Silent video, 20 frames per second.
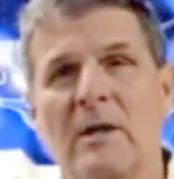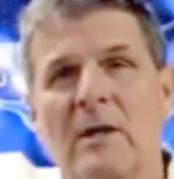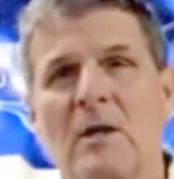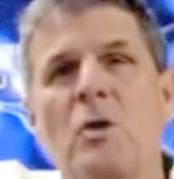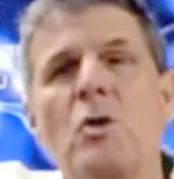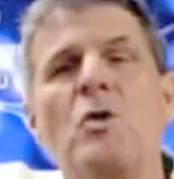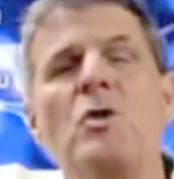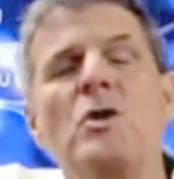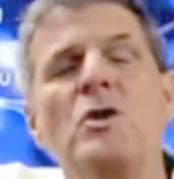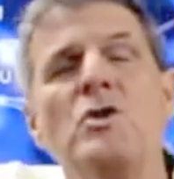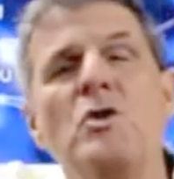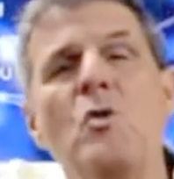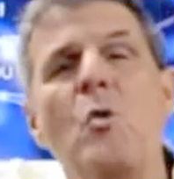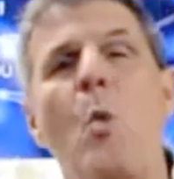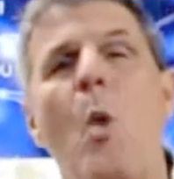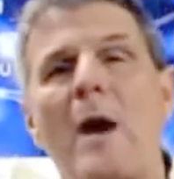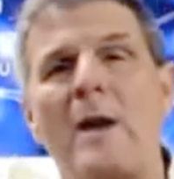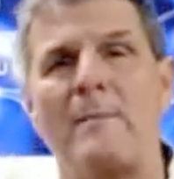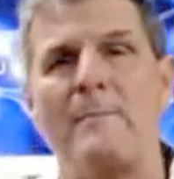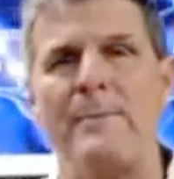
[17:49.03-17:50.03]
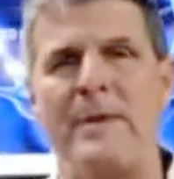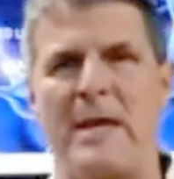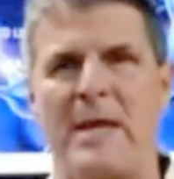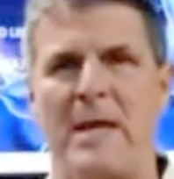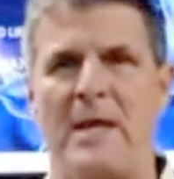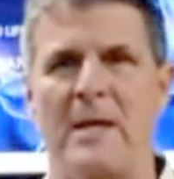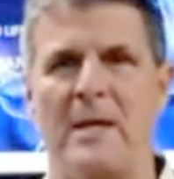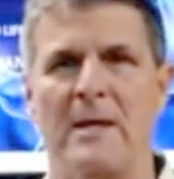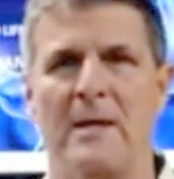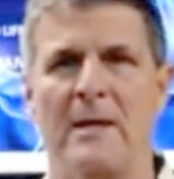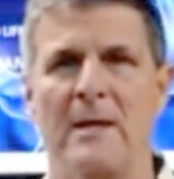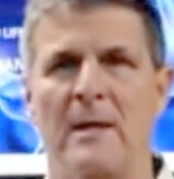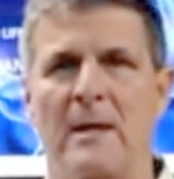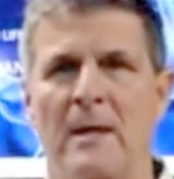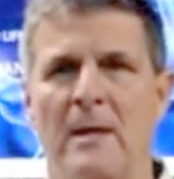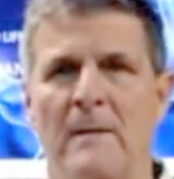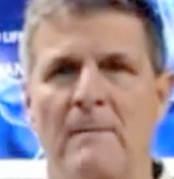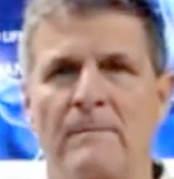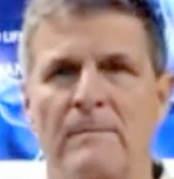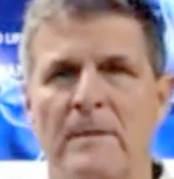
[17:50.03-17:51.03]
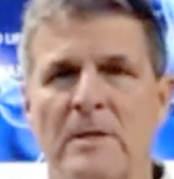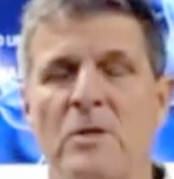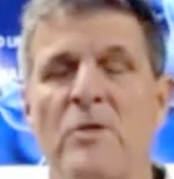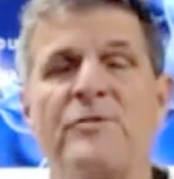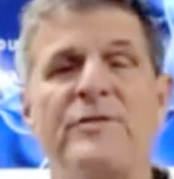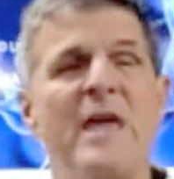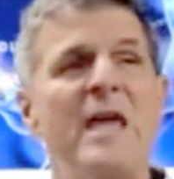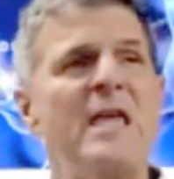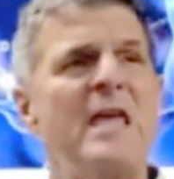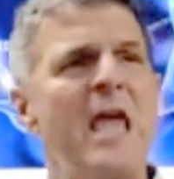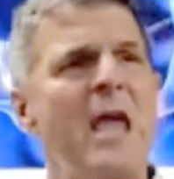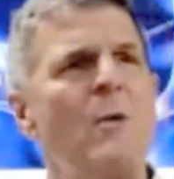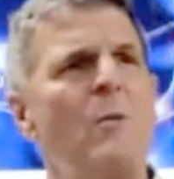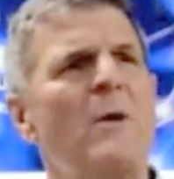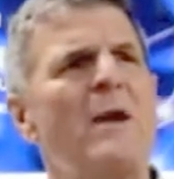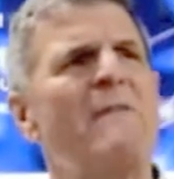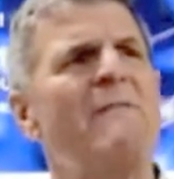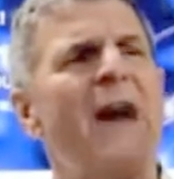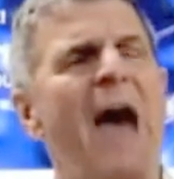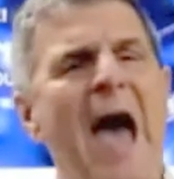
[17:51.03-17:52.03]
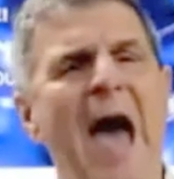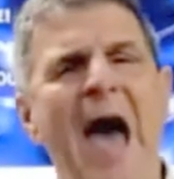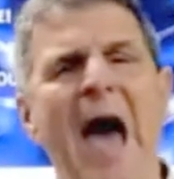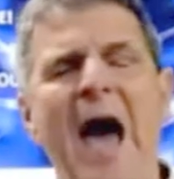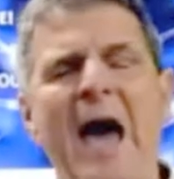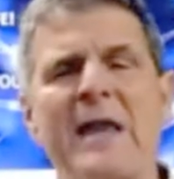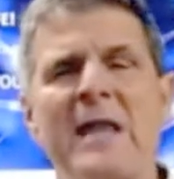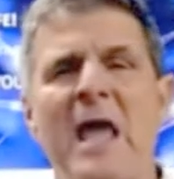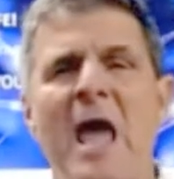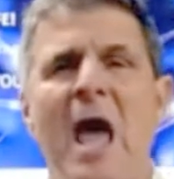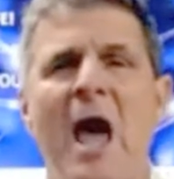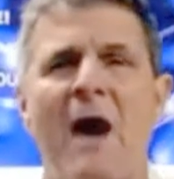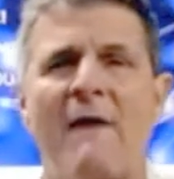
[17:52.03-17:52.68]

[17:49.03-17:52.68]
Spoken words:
Who do you want to be? Do you think he would have had